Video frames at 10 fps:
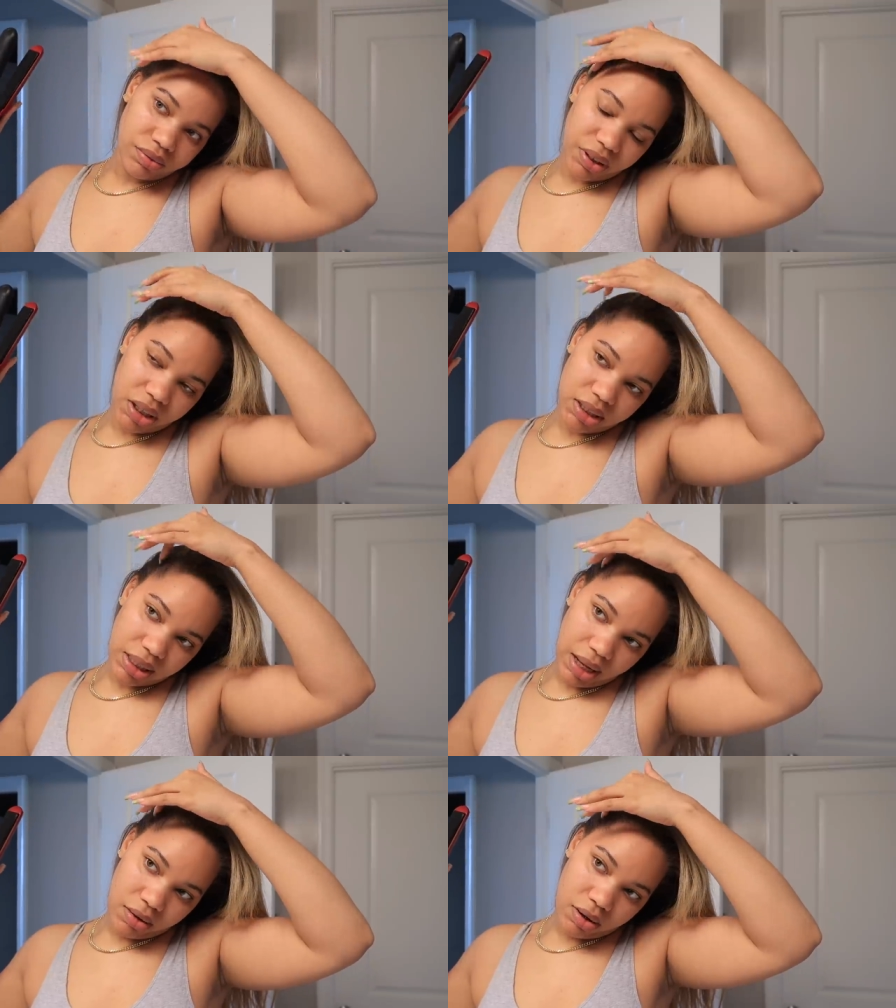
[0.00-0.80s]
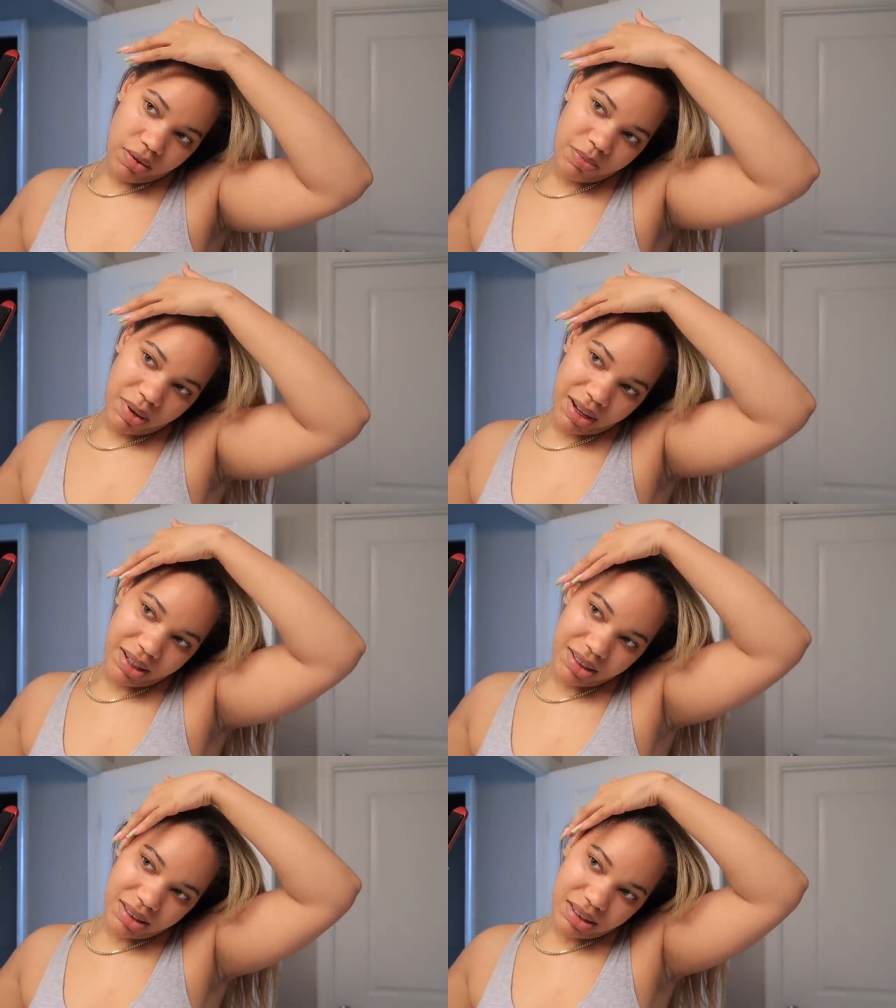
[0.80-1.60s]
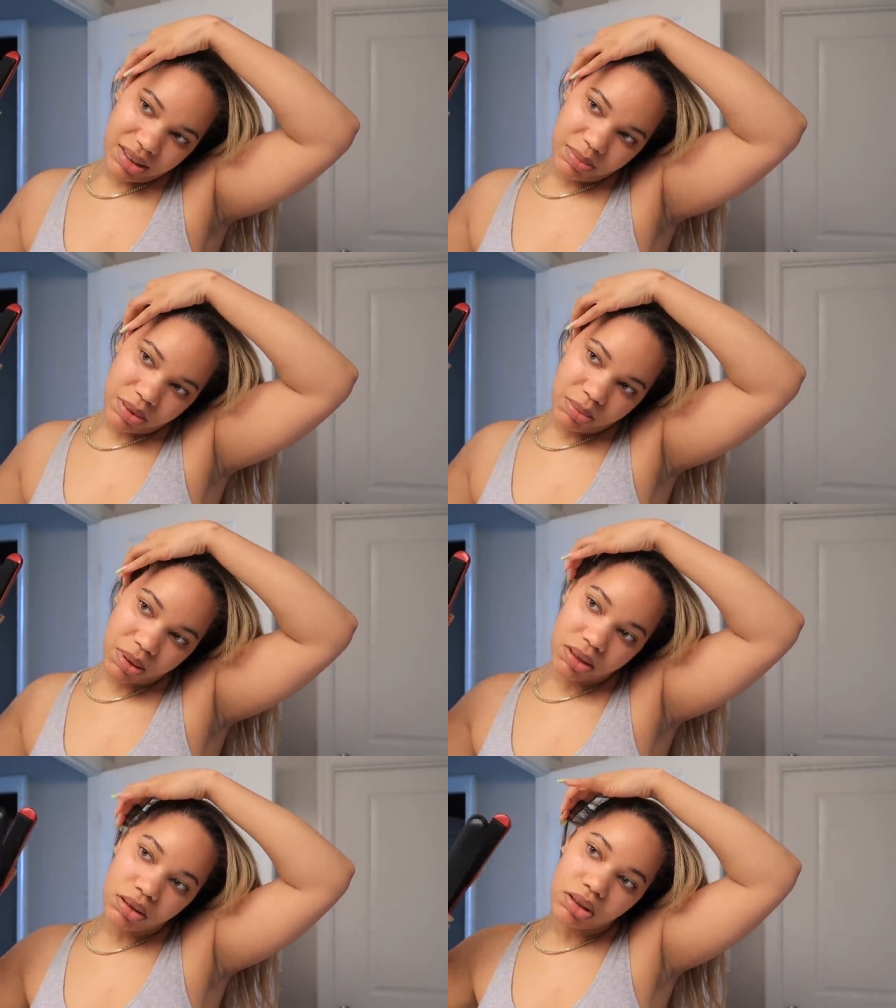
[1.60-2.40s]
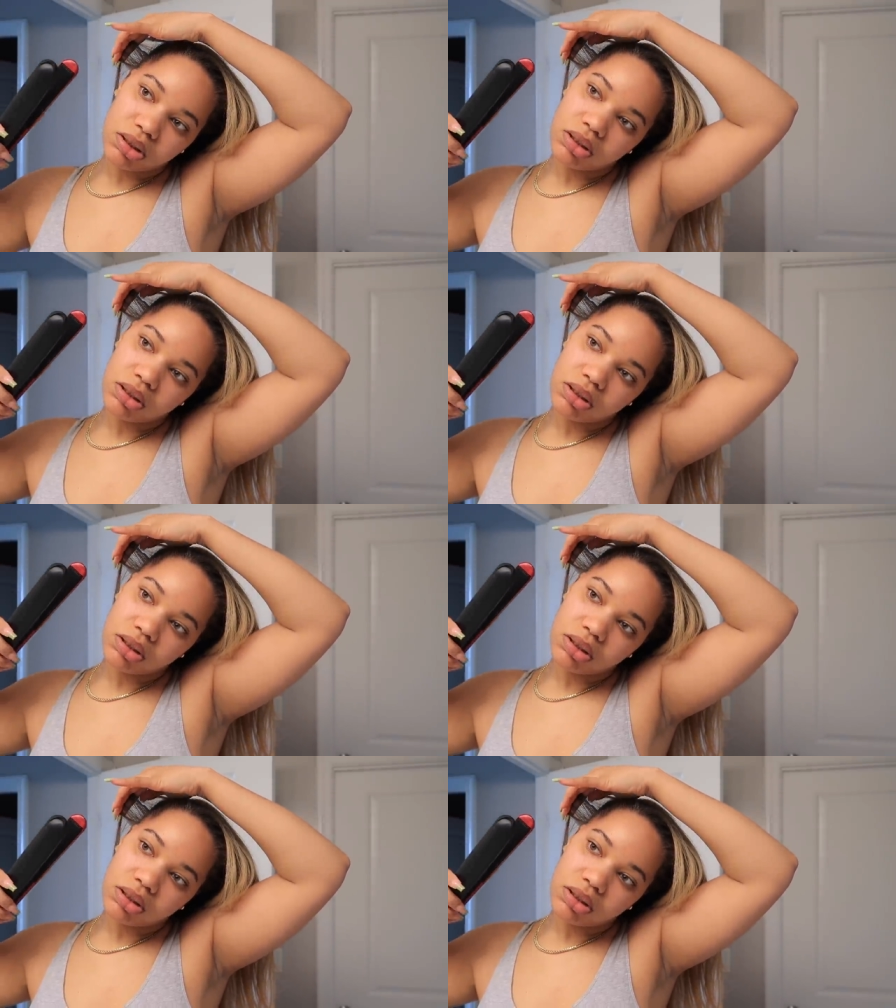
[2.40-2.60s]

fuzz out of my edges pretty much.